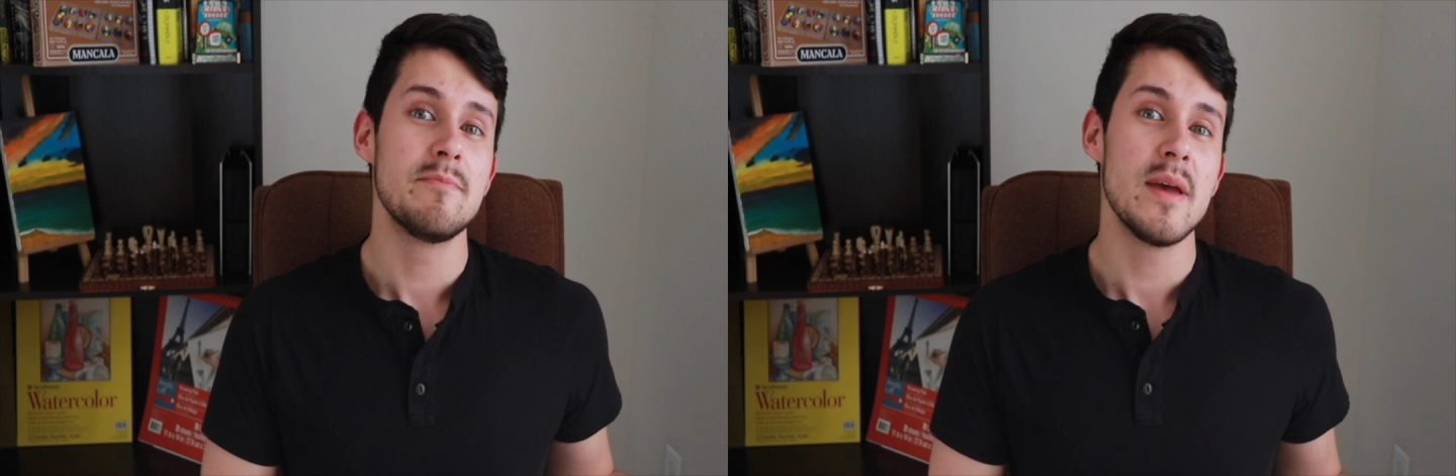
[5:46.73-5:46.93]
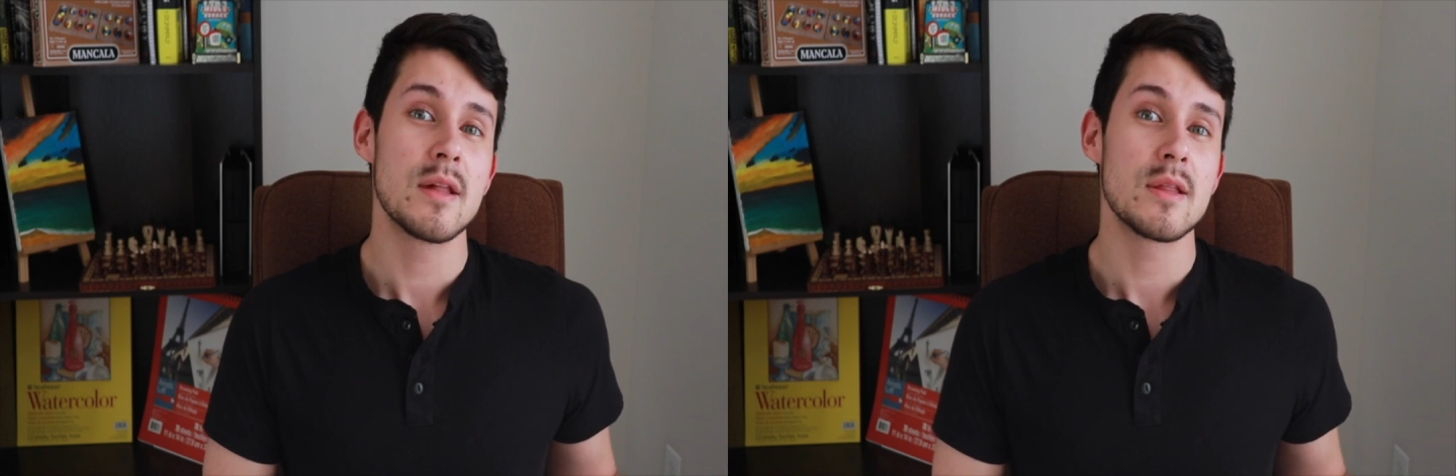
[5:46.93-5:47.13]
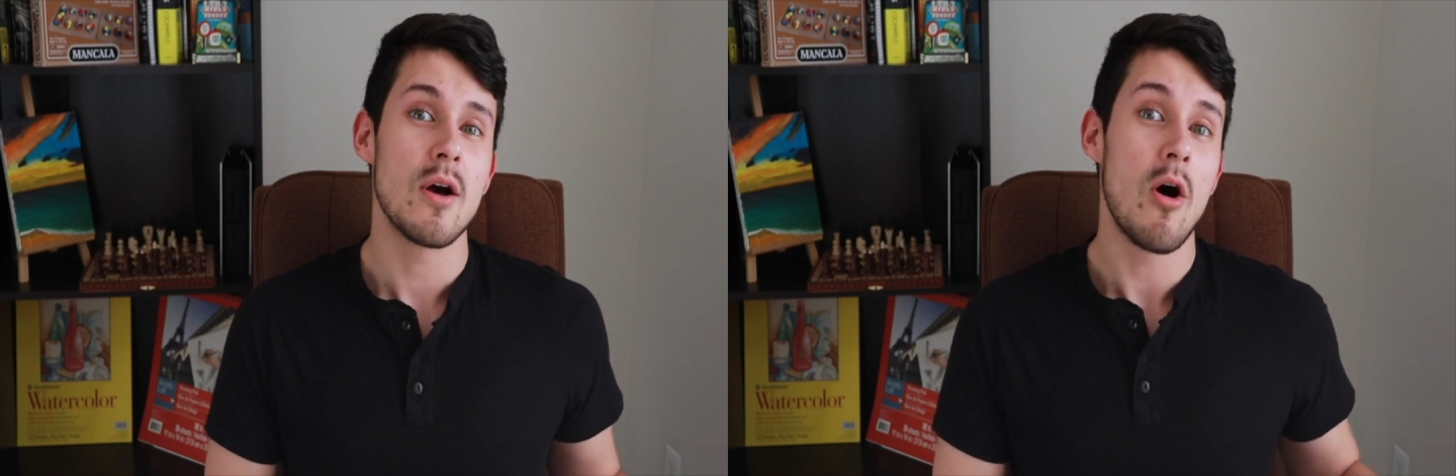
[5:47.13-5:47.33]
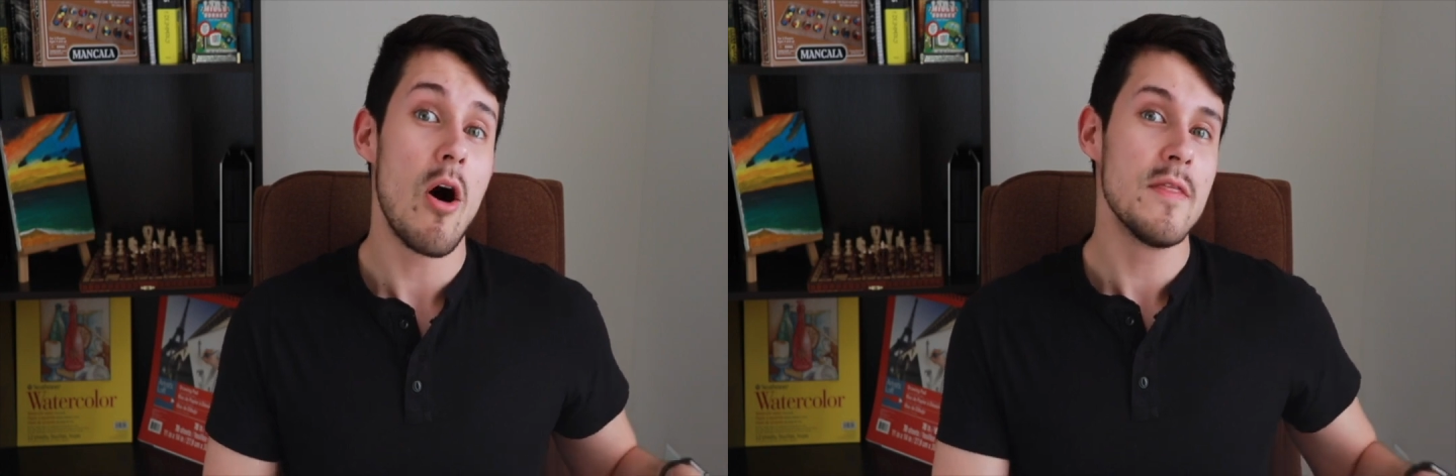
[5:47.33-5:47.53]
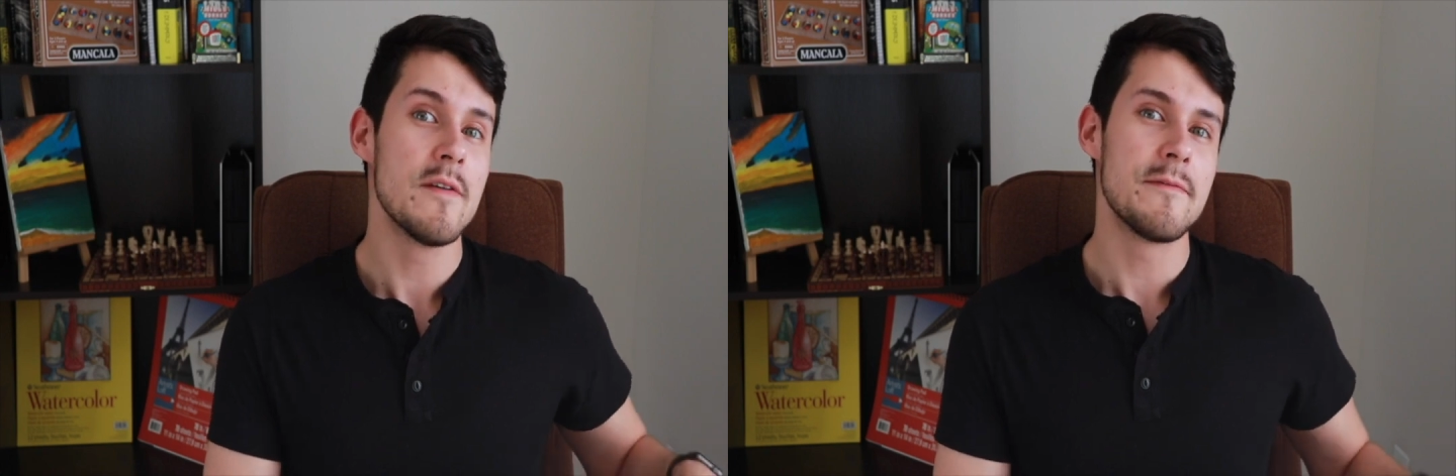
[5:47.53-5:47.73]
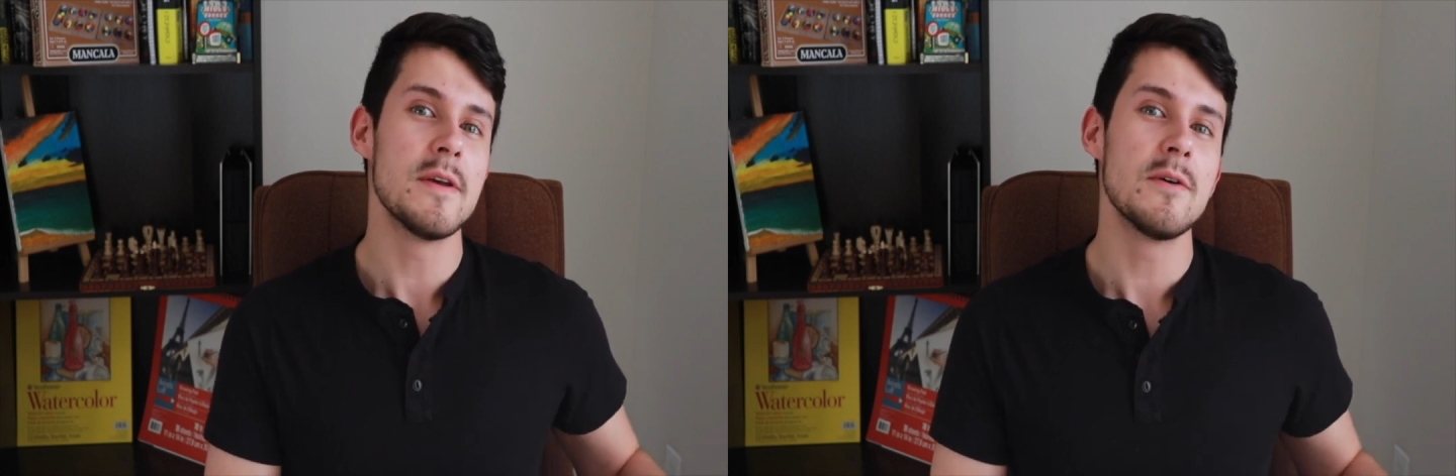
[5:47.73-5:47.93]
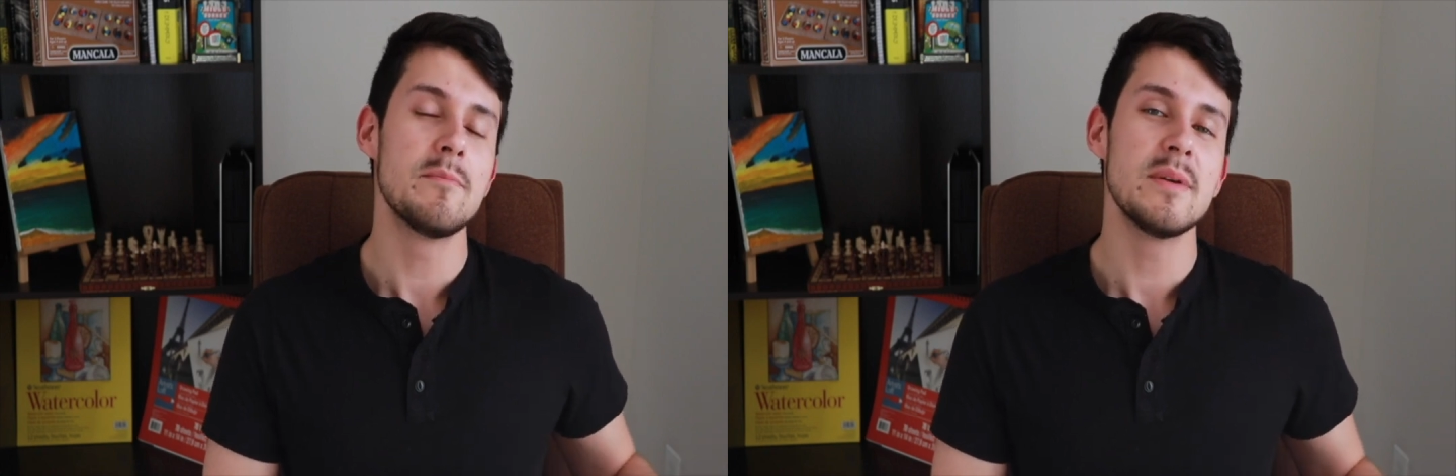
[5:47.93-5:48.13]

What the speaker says: picks on the field,